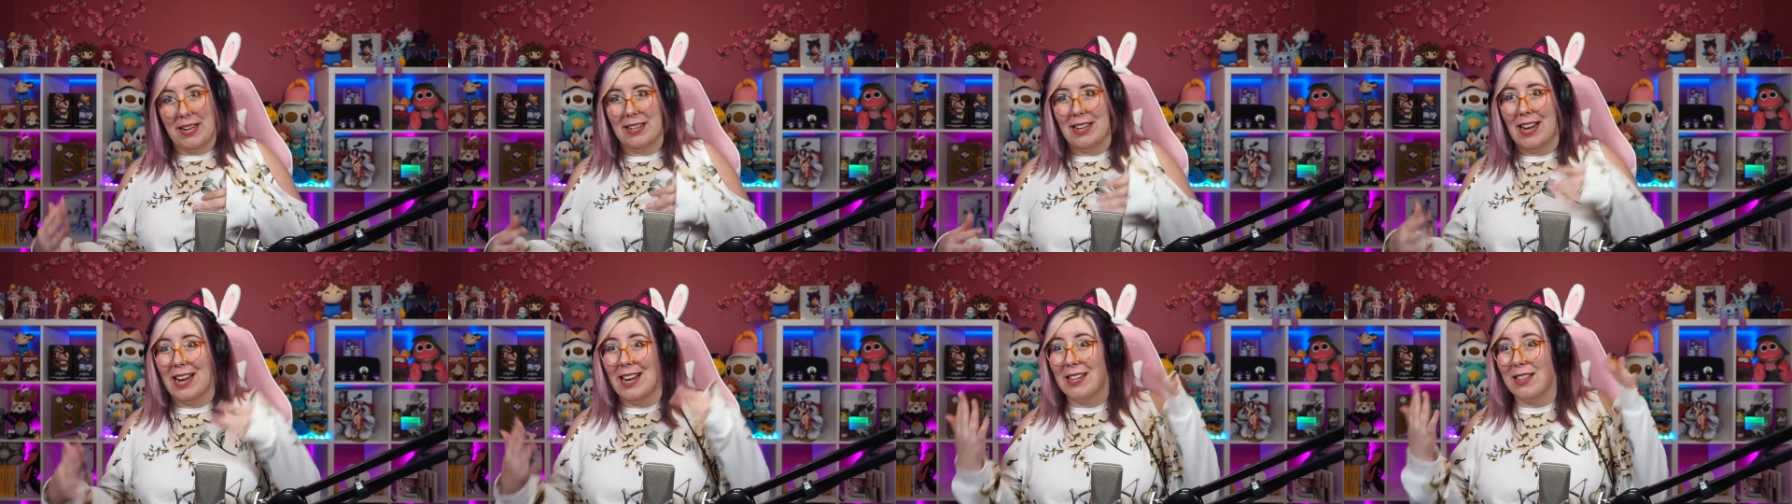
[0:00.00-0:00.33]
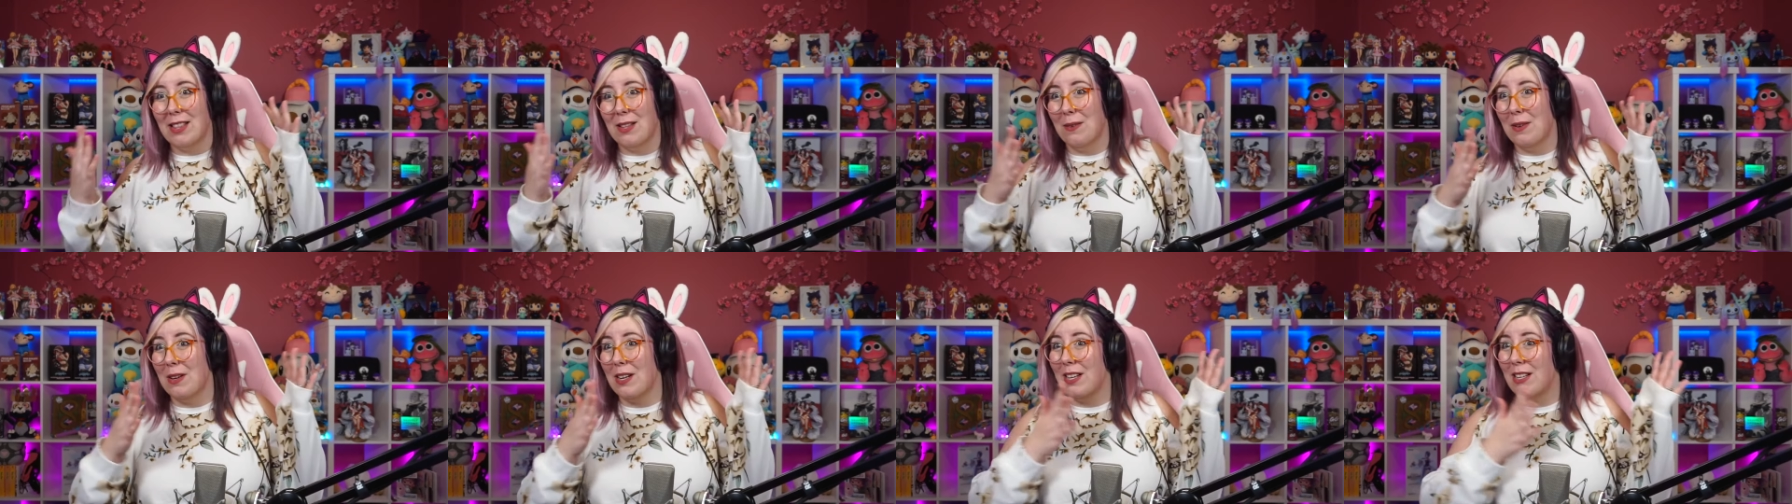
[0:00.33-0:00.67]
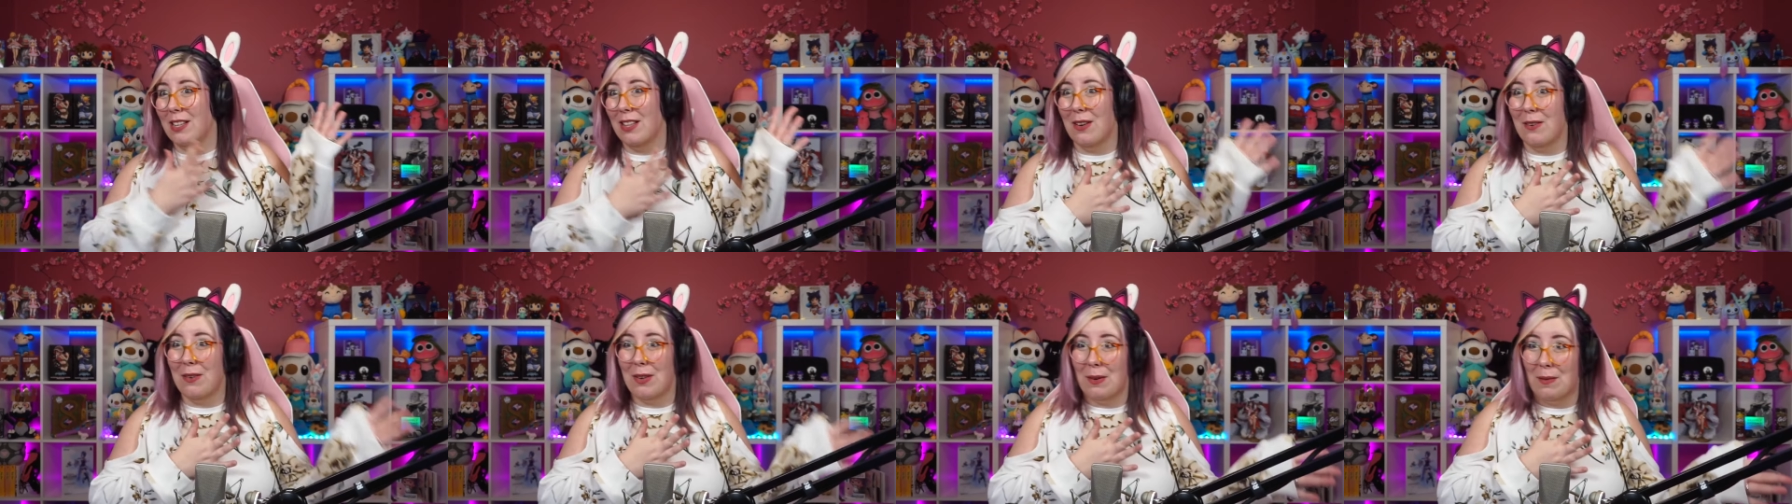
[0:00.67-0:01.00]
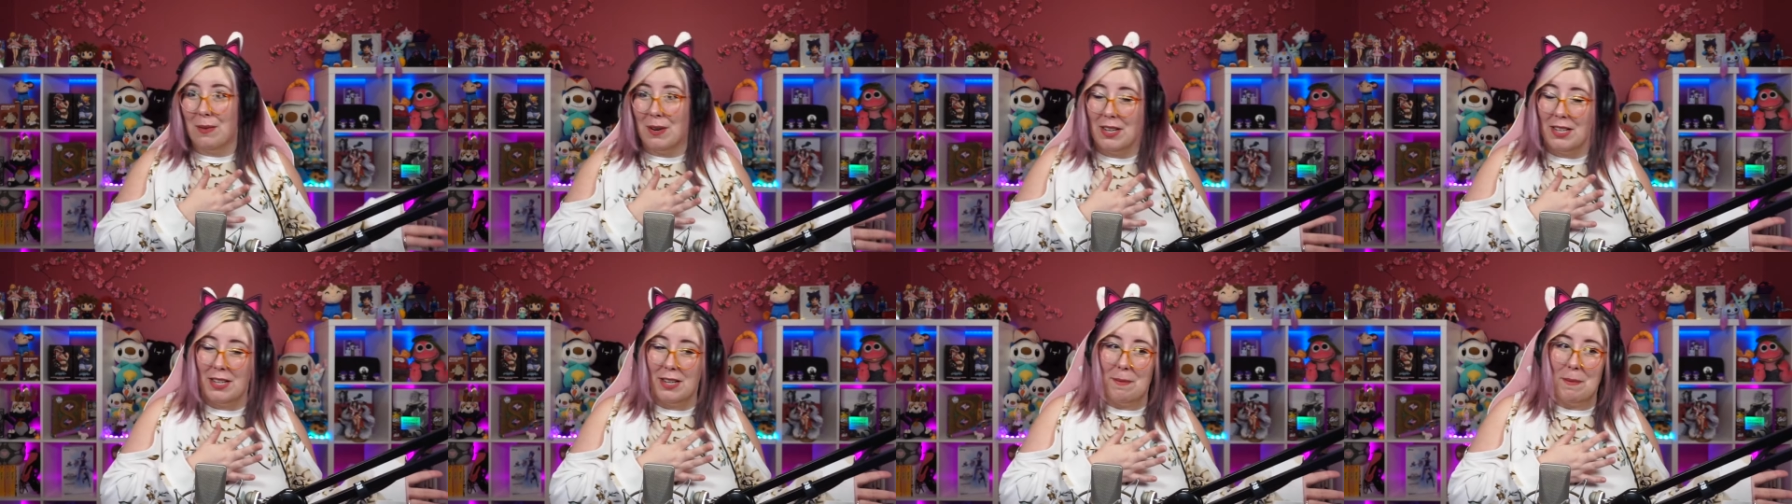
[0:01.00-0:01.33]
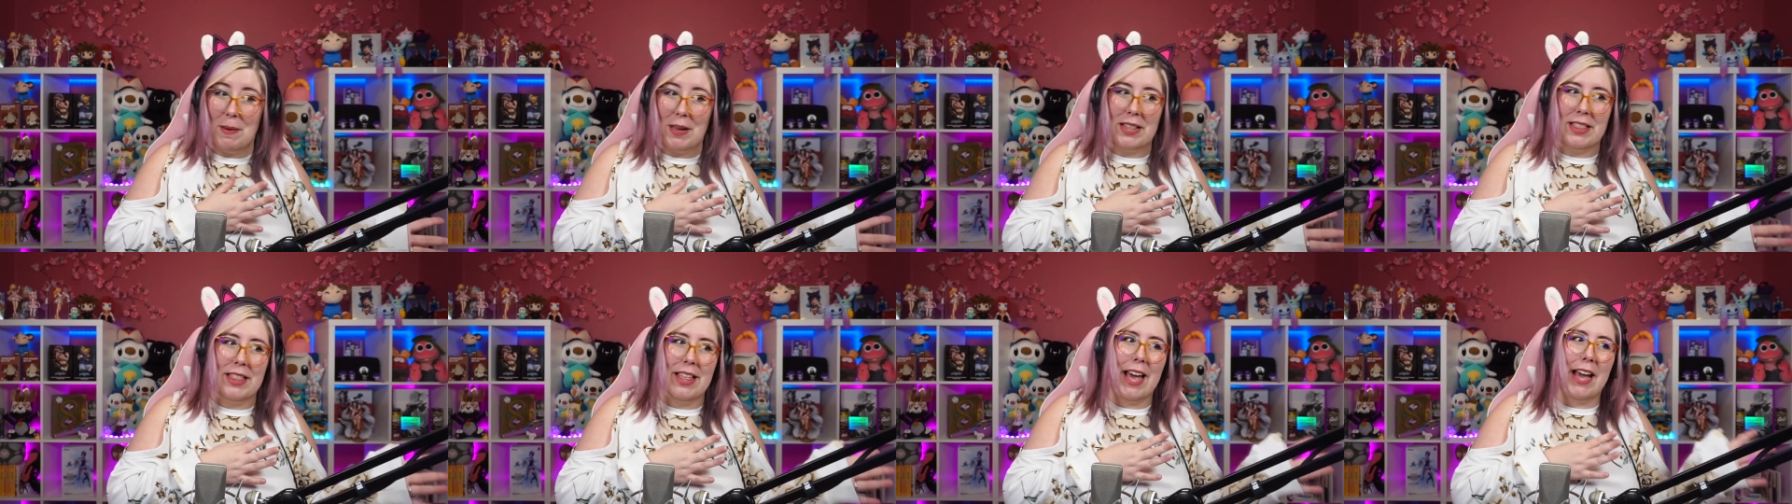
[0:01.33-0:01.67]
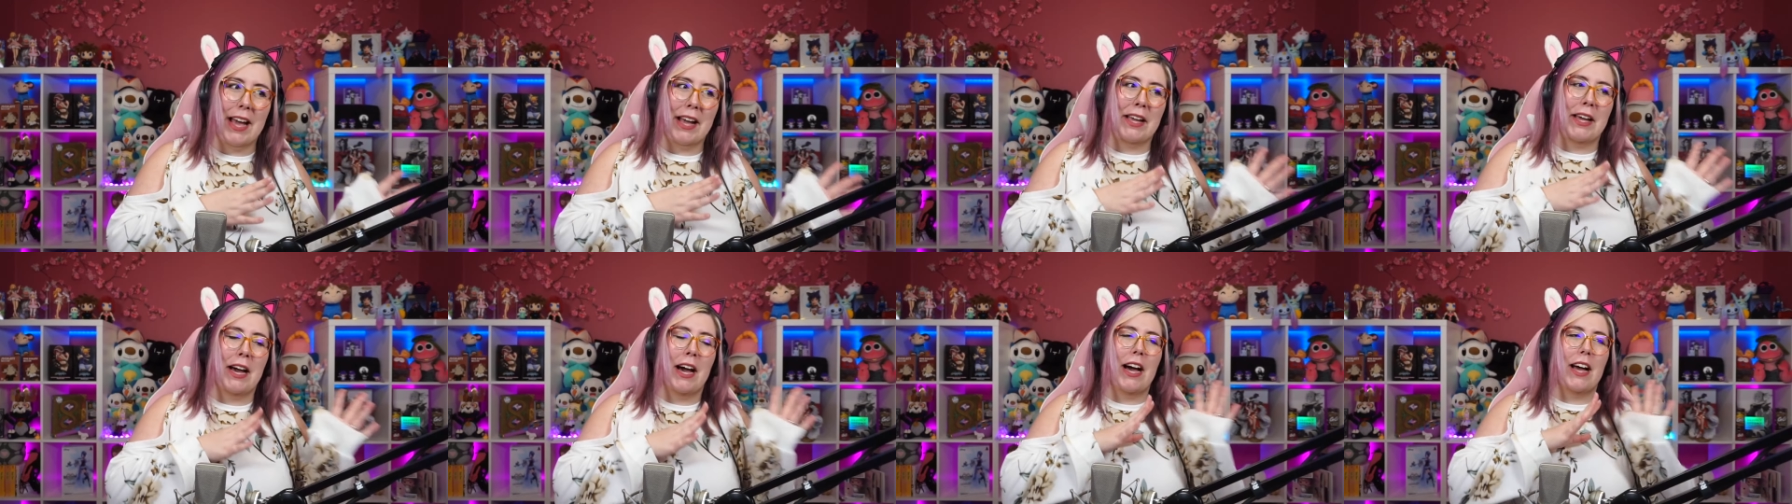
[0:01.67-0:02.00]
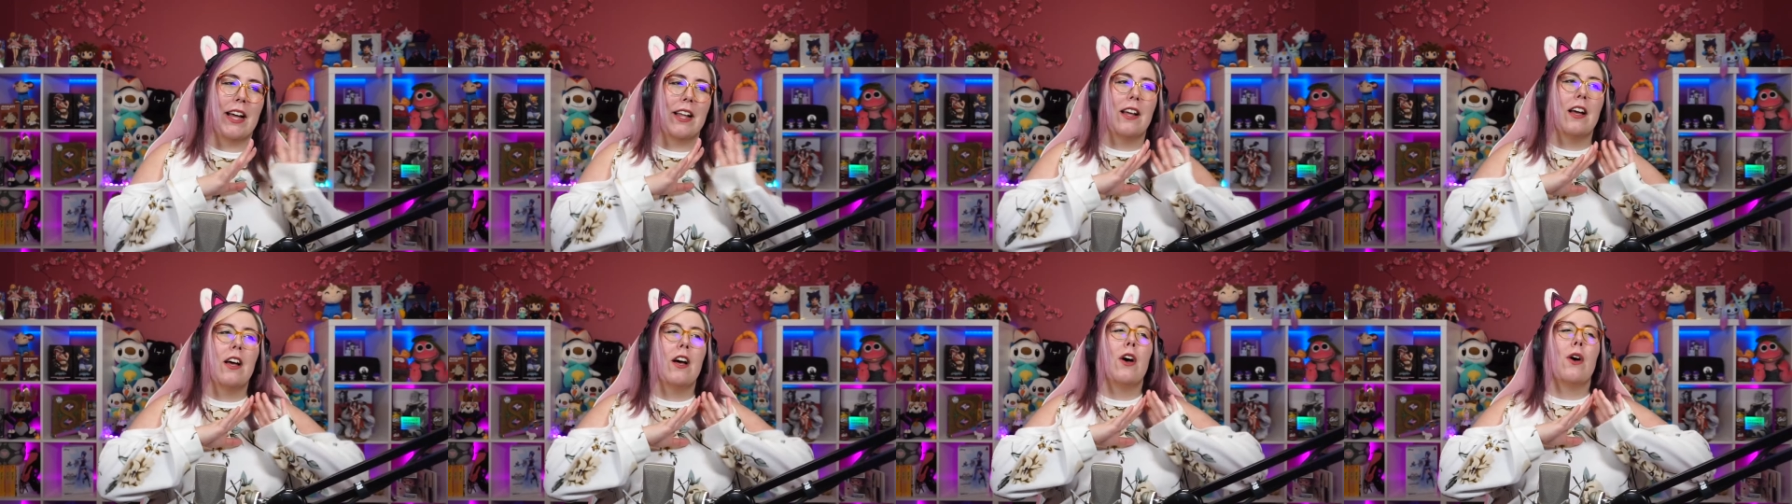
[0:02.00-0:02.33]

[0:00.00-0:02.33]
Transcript: not the one Chloe wanted to make that got,